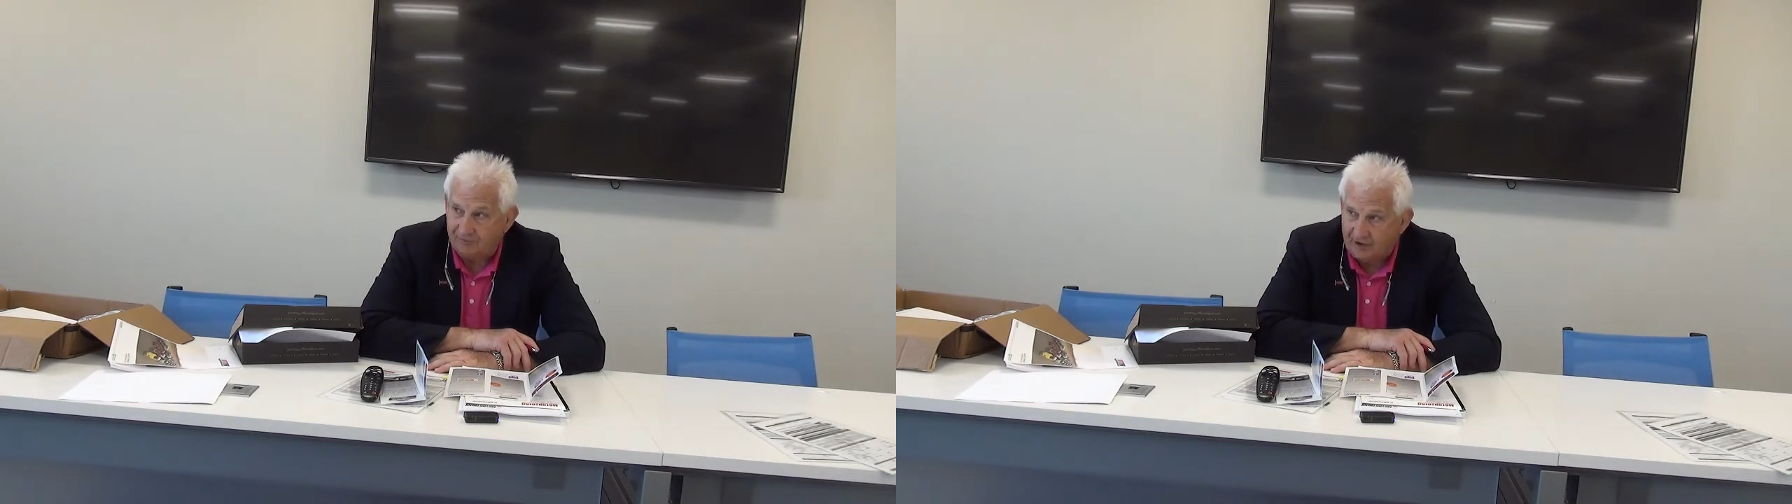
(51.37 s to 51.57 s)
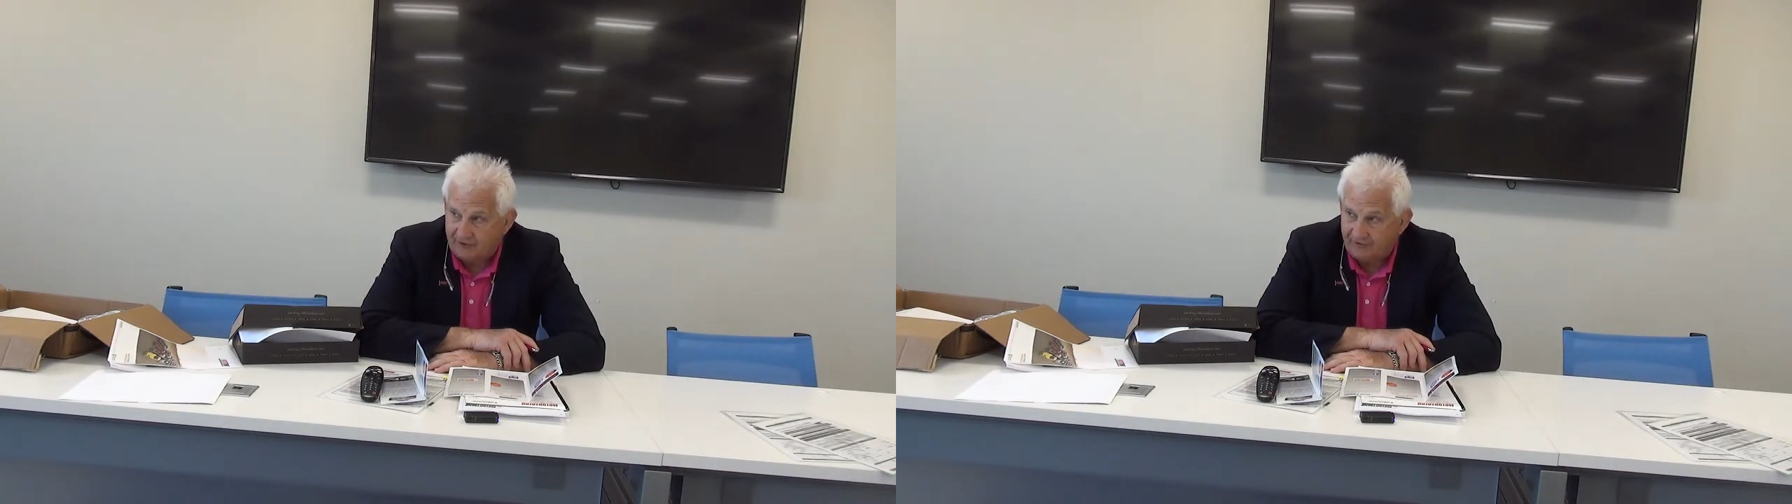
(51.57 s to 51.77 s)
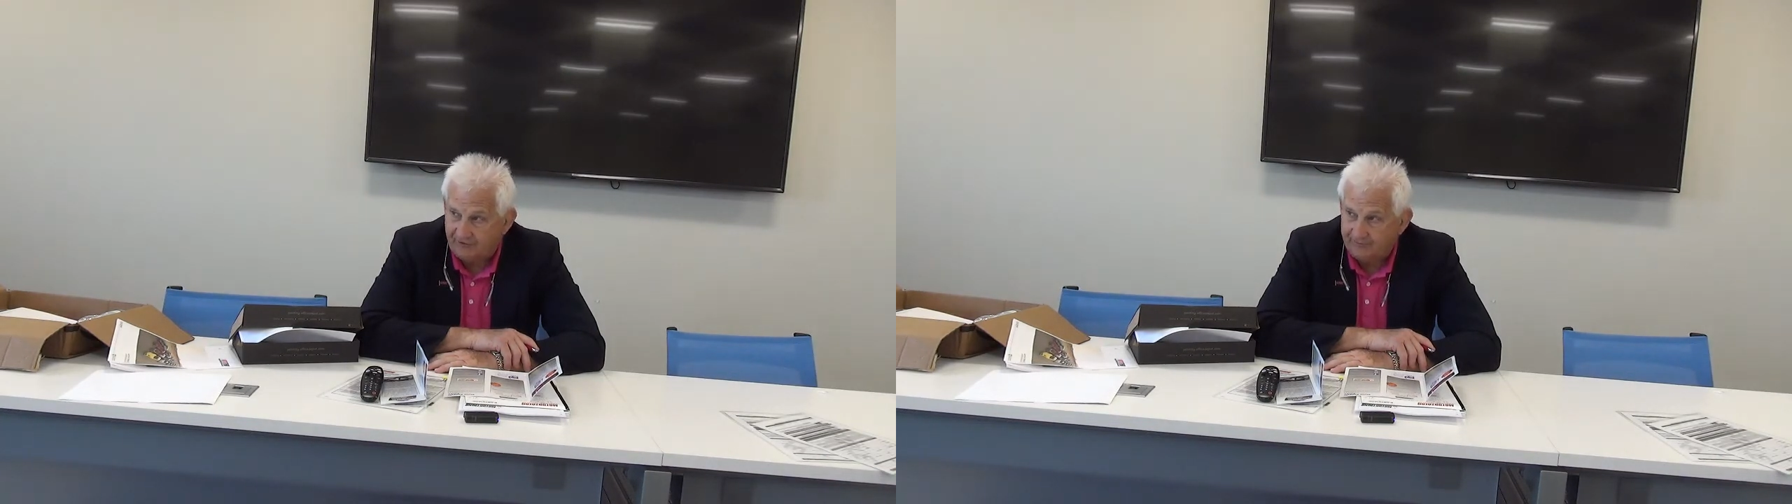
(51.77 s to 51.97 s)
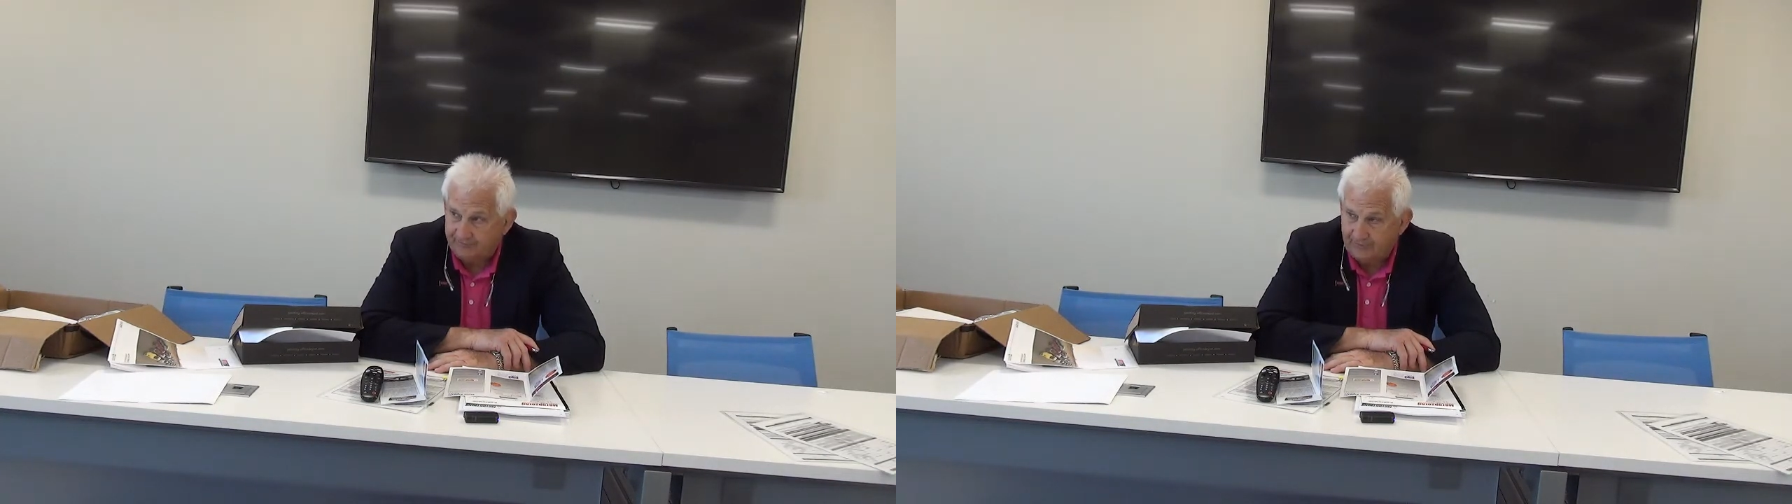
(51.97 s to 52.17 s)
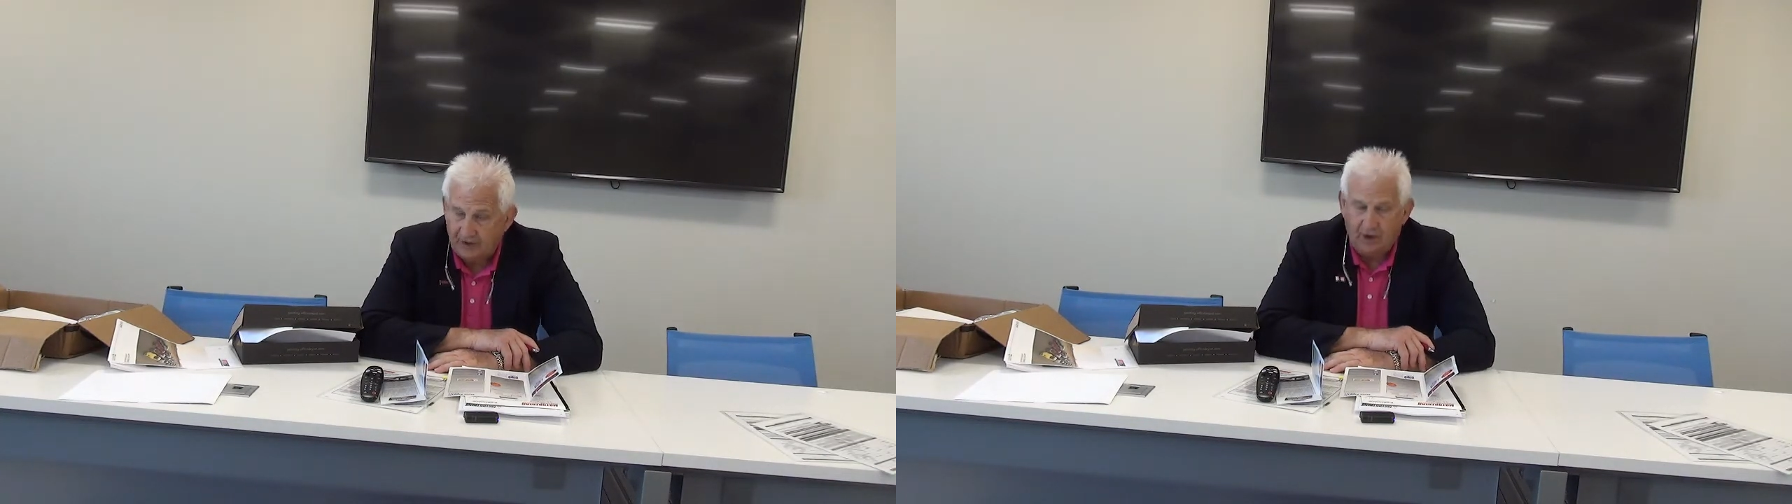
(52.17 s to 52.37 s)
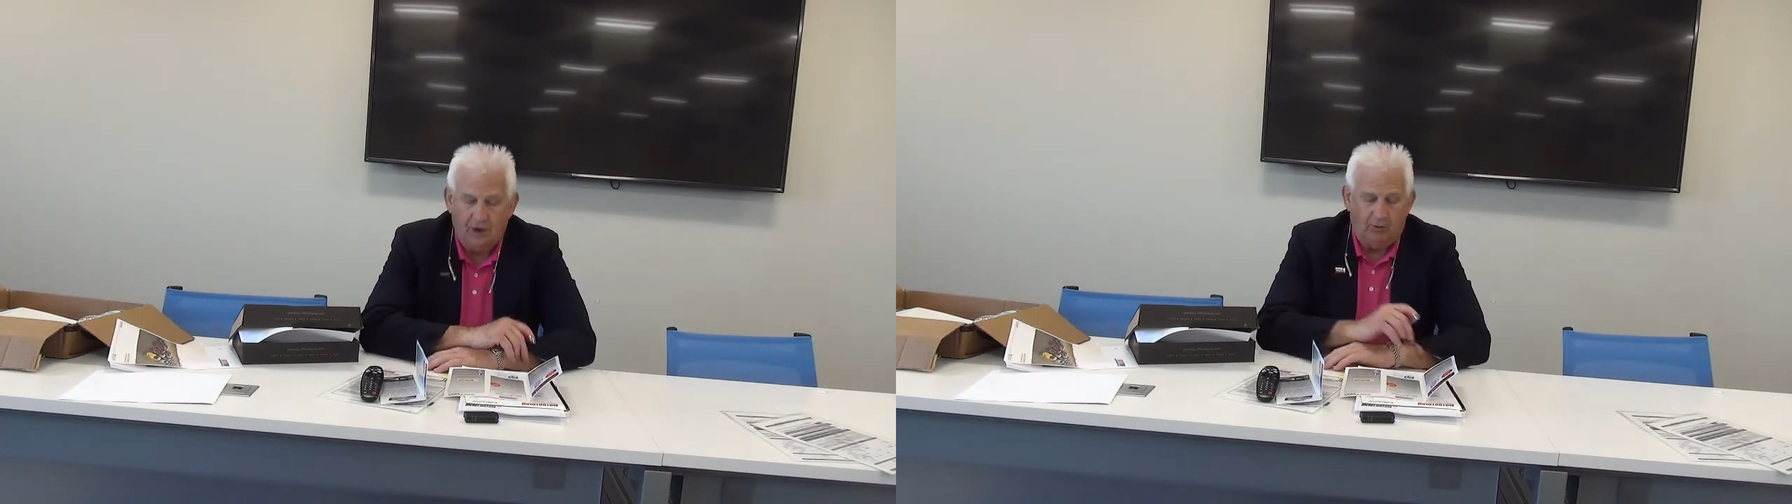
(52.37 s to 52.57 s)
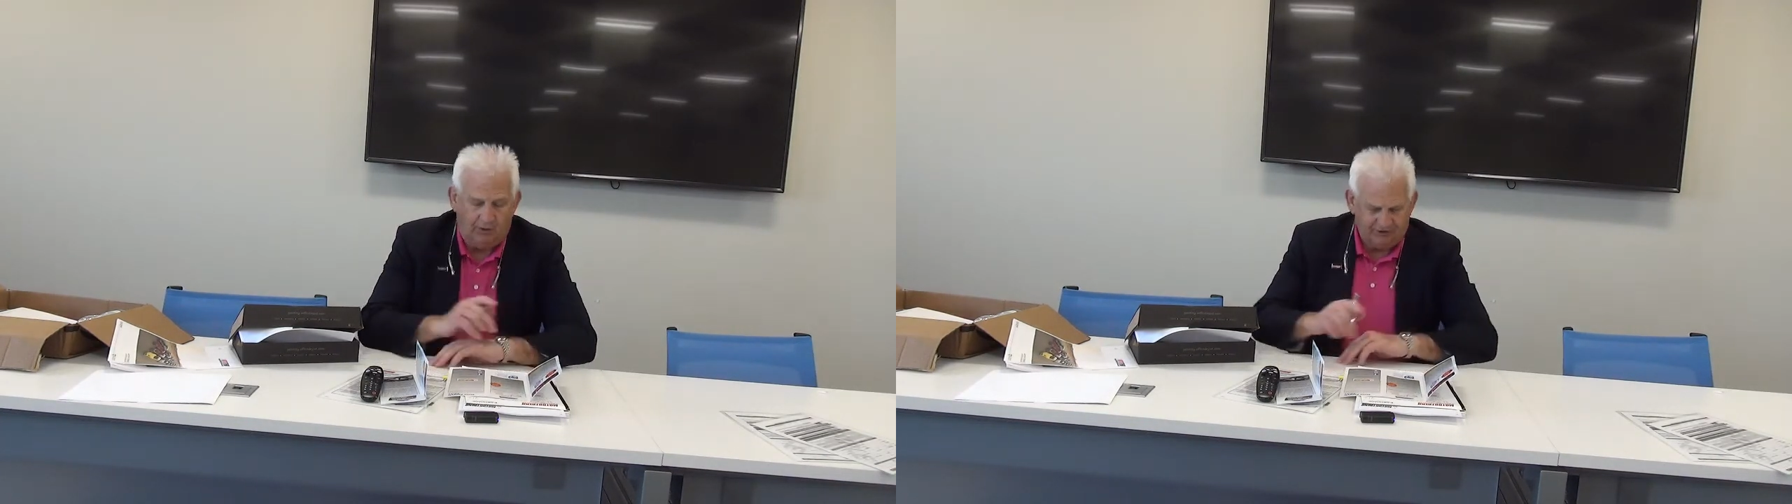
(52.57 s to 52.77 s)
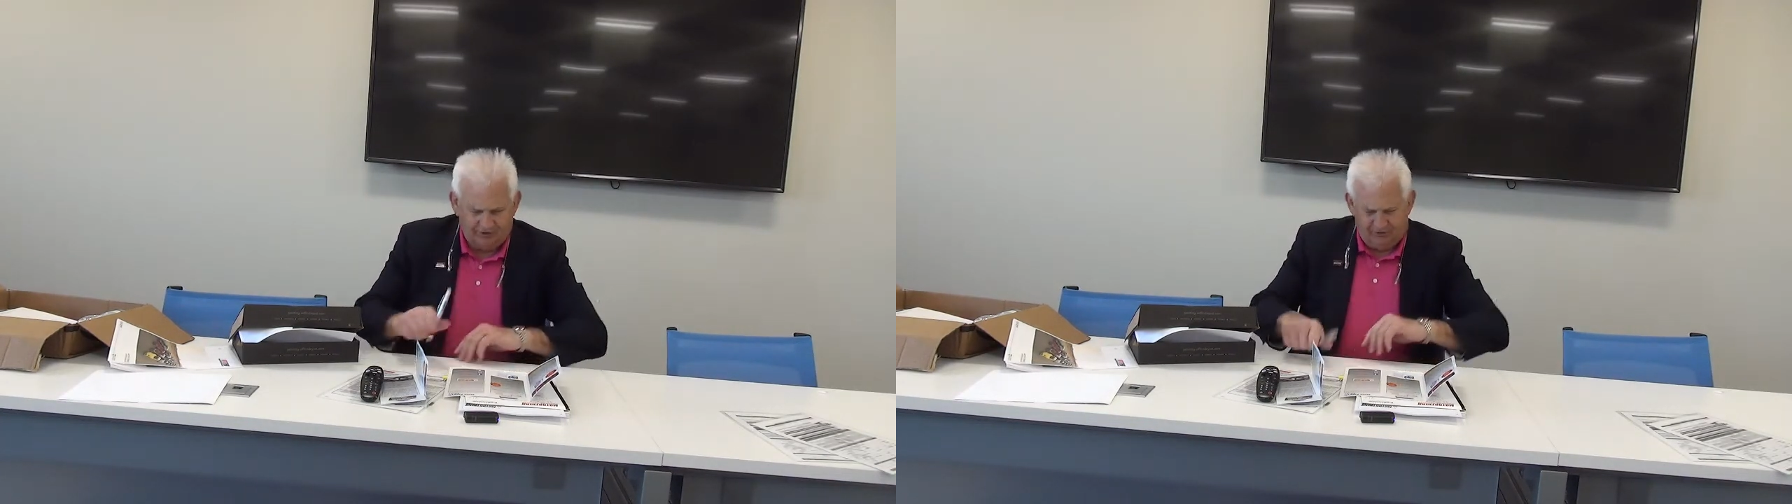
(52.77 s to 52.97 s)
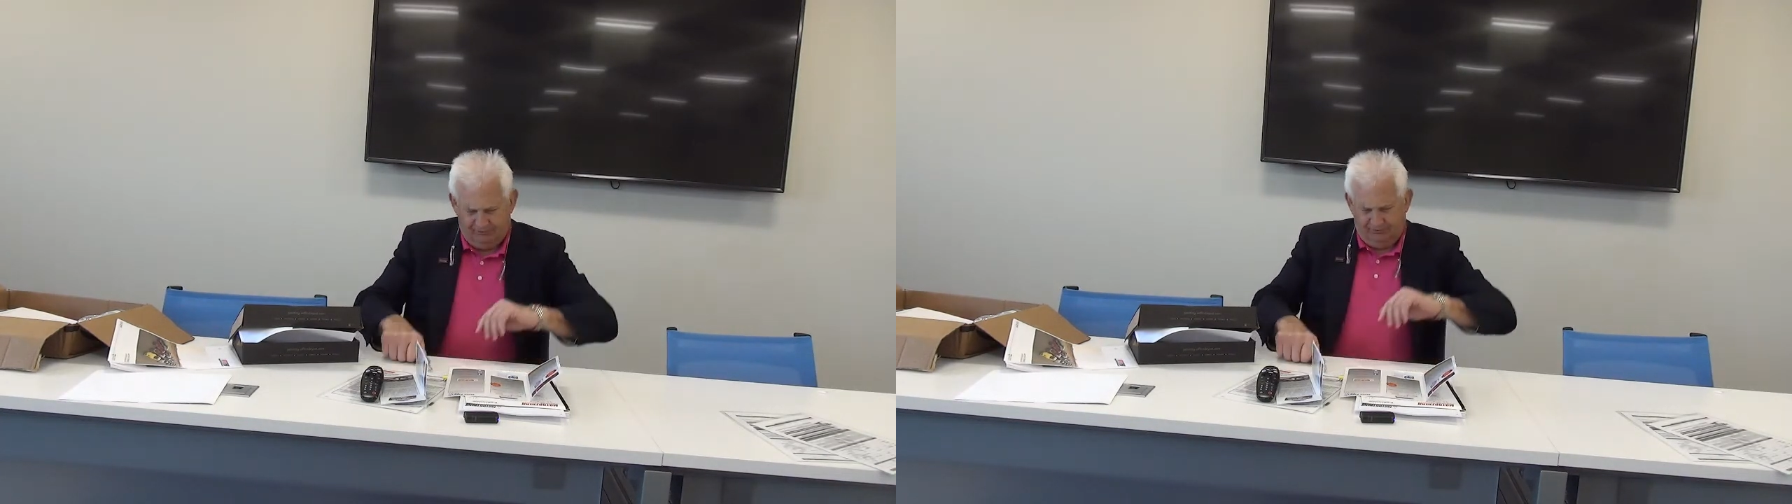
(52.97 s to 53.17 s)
months. What's it